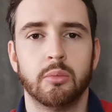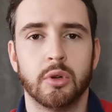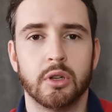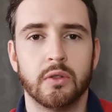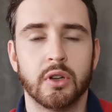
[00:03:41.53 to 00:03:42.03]

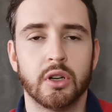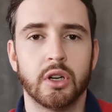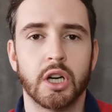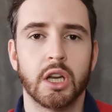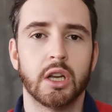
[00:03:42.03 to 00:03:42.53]
But if
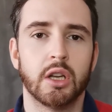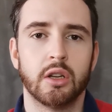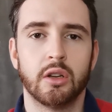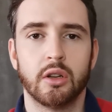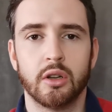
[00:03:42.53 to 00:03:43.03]
you're a
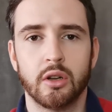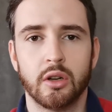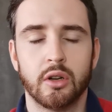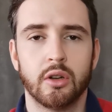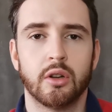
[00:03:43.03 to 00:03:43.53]

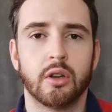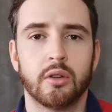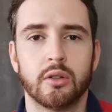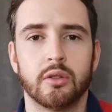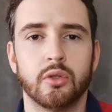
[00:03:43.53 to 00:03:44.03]

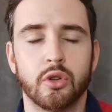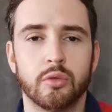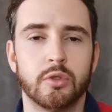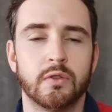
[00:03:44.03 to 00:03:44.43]
normal